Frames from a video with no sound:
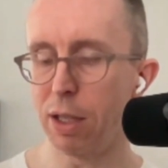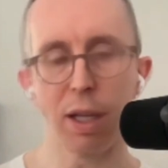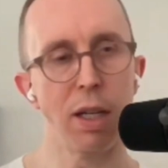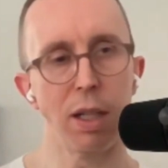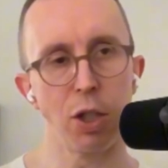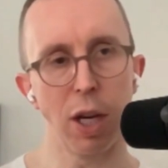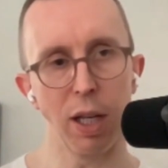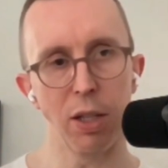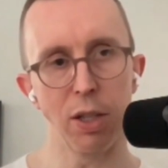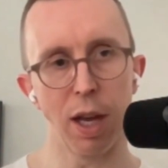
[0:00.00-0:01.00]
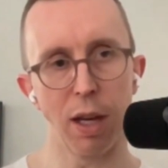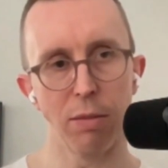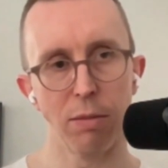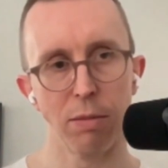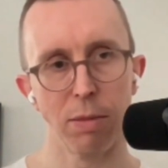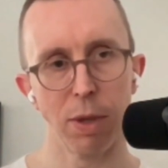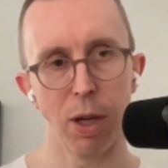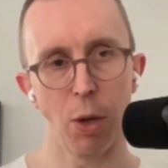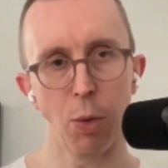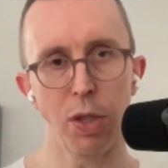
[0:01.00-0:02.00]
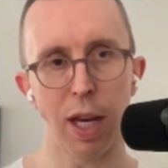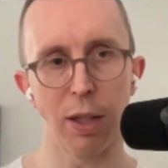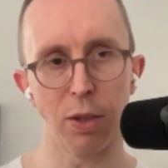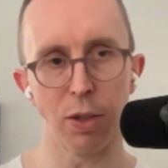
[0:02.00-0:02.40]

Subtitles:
to kind of change that wholesale.